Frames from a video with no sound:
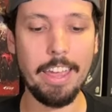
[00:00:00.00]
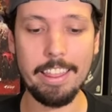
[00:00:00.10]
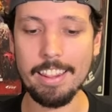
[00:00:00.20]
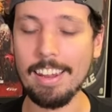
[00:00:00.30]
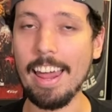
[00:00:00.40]
And
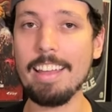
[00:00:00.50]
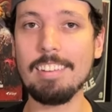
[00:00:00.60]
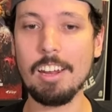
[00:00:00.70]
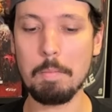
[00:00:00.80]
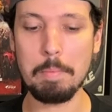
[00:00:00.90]
then the
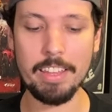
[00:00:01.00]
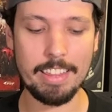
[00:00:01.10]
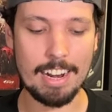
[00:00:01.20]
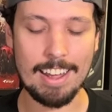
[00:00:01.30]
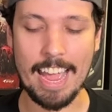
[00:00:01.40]
last little bit
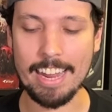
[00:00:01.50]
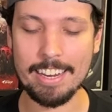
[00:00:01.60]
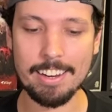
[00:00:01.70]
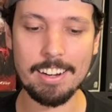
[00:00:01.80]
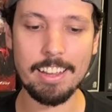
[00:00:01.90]
that I'll add
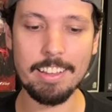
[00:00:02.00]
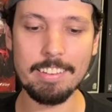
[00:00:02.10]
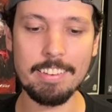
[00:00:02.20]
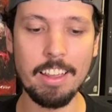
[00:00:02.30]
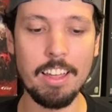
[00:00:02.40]
here
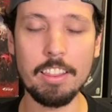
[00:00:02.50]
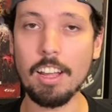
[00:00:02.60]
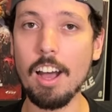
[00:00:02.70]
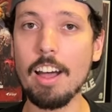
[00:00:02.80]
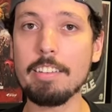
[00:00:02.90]
is the
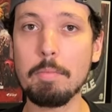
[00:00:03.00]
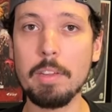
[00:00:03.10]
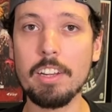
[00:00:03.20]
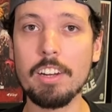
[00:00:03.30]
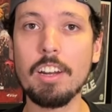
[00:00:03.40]

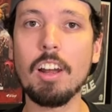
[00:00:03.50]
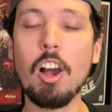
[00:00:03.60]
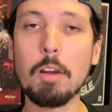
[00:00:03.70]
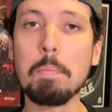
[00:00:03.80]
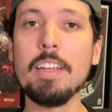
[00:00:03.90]
Cosmere
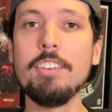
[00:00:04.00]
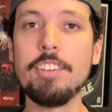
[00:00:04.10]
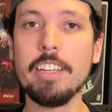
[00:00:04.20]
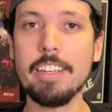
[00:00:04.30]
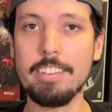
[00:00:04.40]

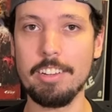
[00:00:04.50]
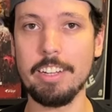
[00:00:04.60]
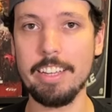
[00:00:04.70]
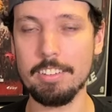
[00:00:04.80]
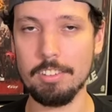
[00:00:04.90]
RPG is on
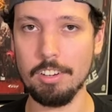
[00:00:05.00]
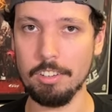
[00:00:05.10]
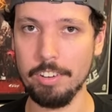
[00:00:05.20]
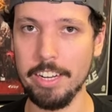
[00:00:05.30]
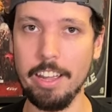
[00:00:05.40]

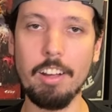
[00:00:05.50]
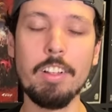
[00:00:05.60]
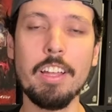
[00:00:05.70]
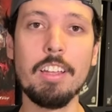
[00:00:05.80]
Kickstarter right now.